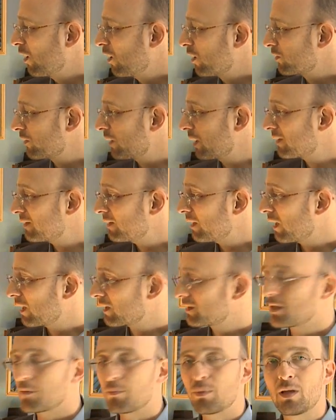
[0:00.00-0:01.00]
So that's the
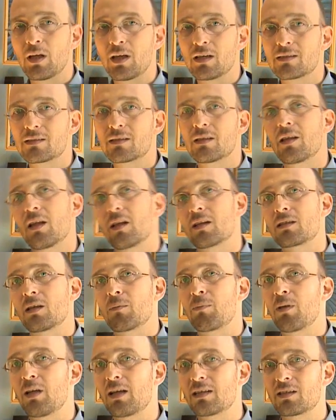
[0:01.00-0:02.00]
Alexa Plus. The
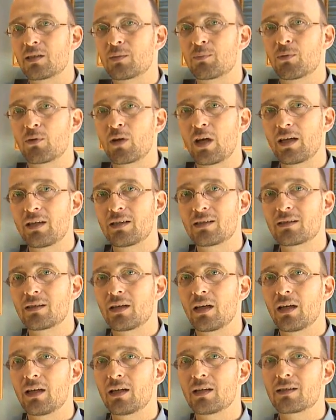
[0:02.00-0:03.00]
Alexa Plus is priced
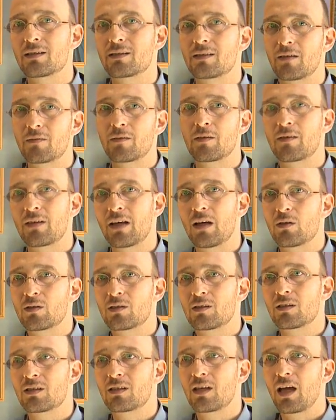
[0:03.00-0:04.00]
at
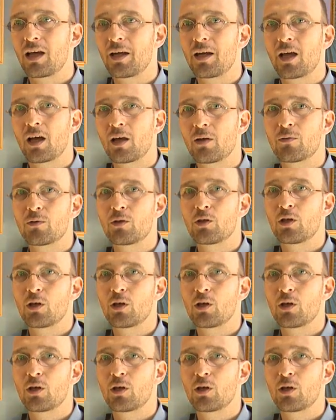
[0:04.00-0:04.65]
7,900